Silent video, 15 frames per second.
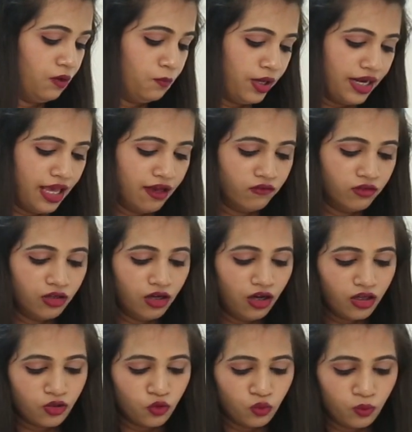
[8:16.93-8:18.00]
Whenever
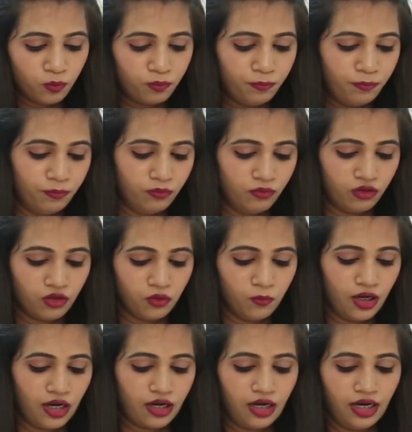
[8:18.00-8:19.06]

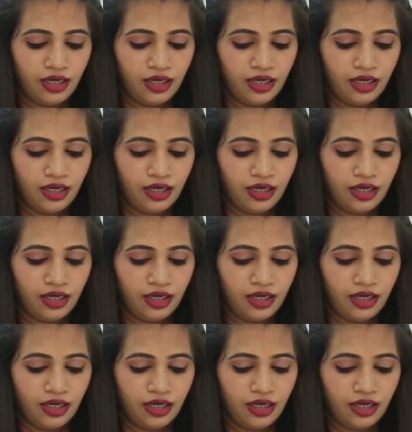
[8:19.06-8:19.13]
you are